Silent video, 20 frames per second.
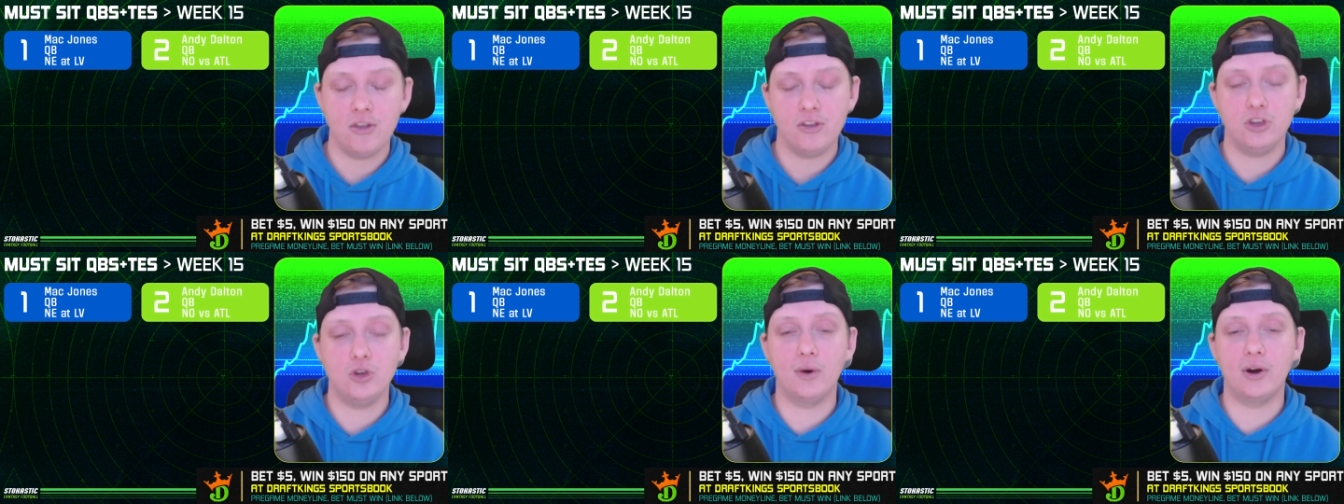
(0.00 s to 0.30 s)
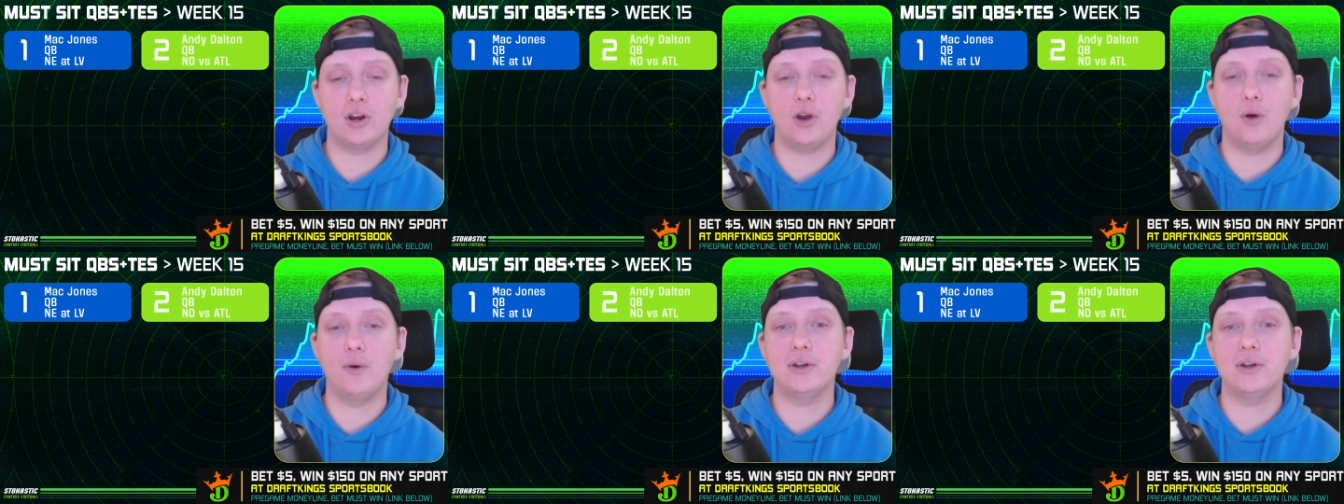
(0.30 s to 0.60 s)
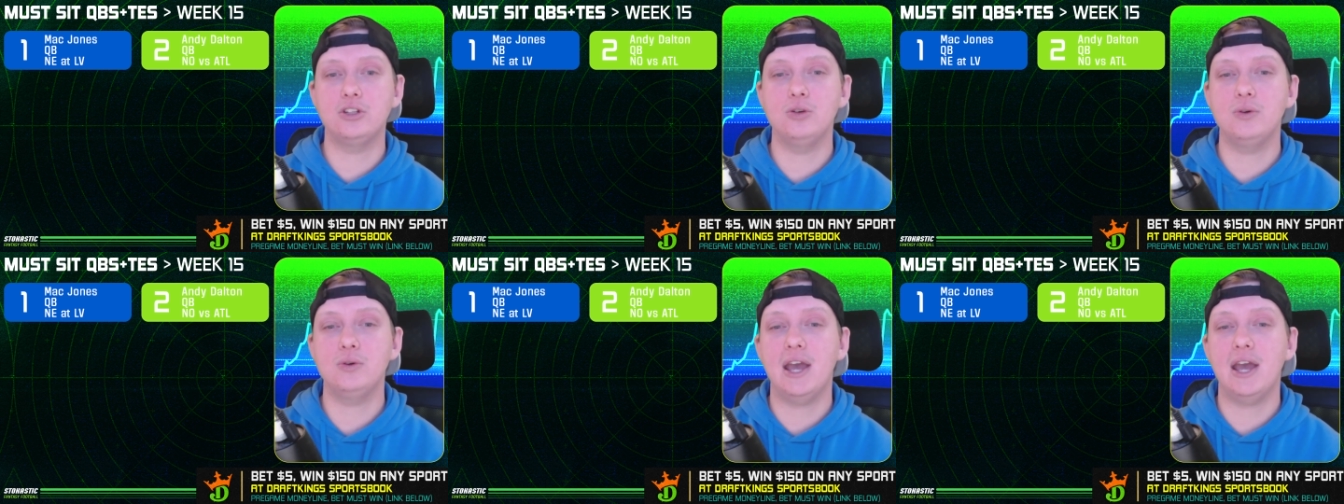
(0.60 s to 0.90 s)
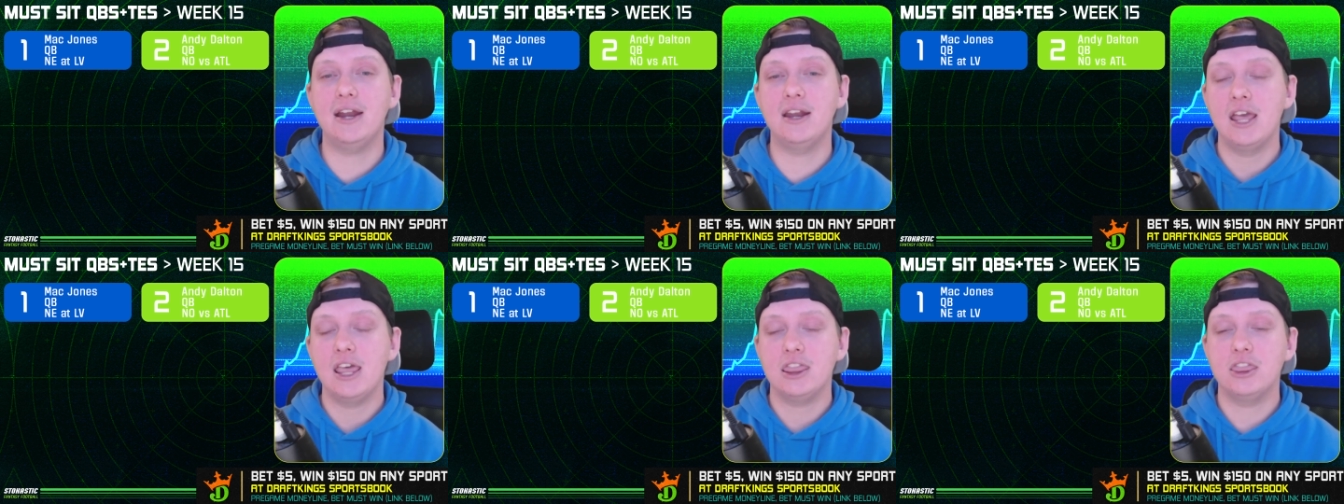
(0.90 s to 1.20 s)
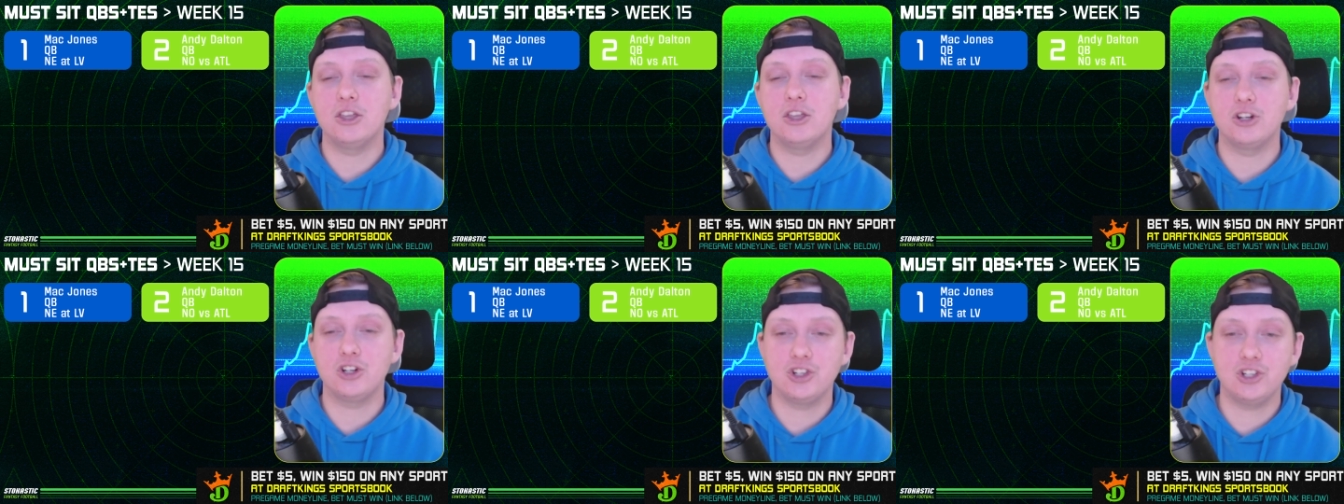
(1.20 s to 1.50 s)
you are going to get
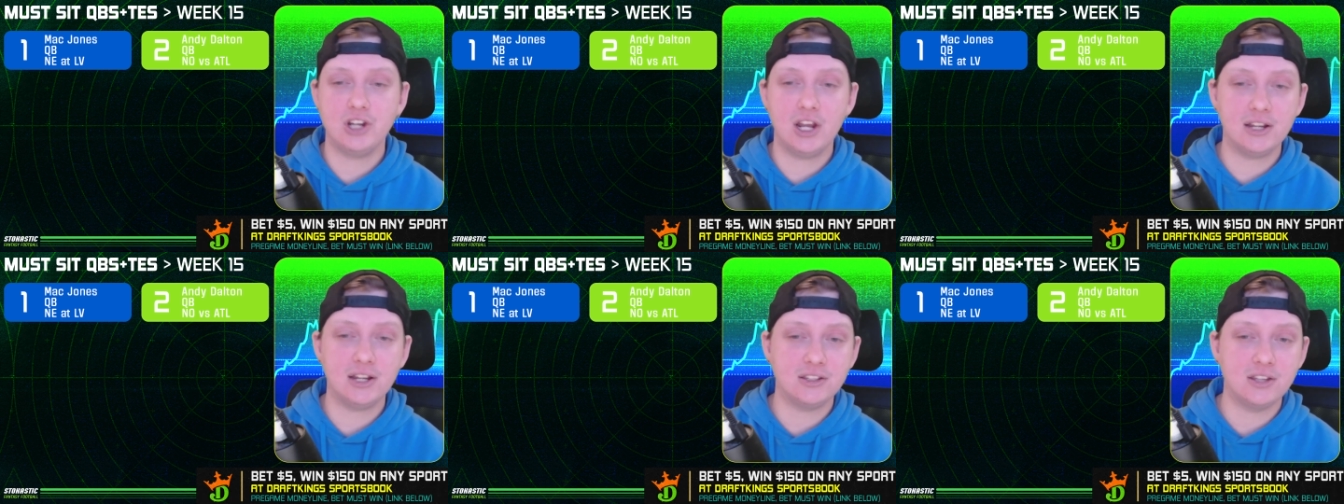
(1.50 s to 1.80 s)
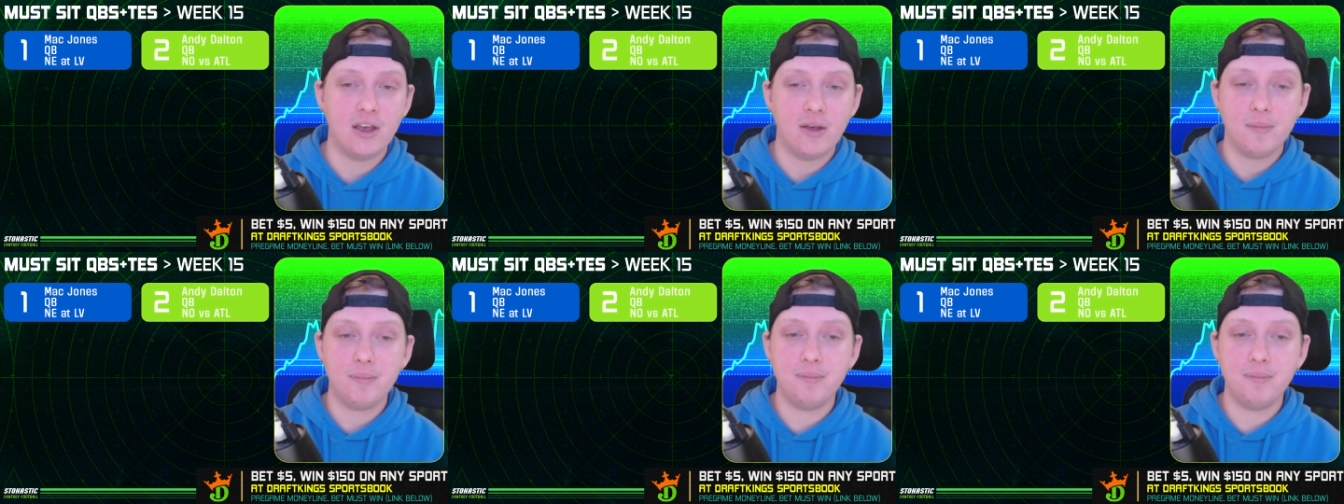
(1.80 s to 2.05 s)
the shit